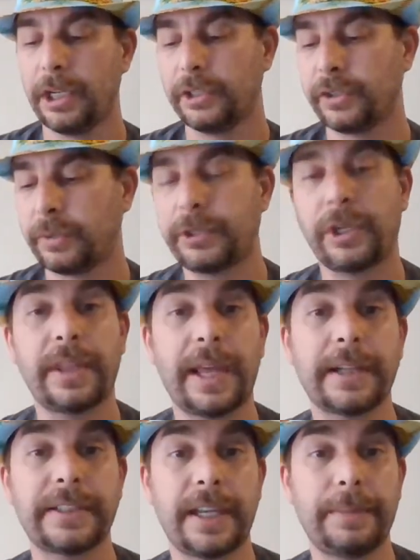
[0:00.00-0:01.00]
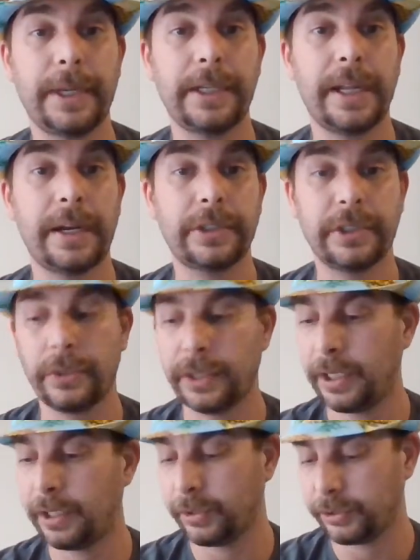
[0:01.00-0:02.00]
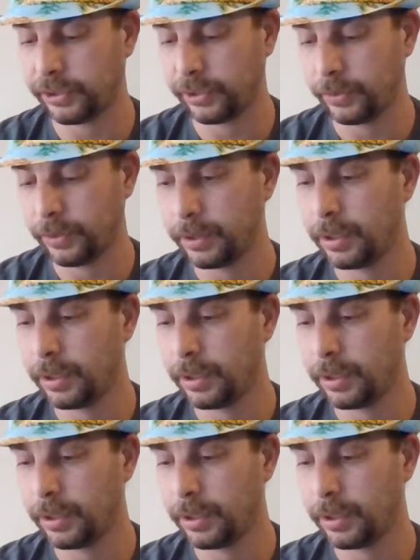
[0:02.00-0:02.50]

So I'm sure that'll take me a day or two to get used to.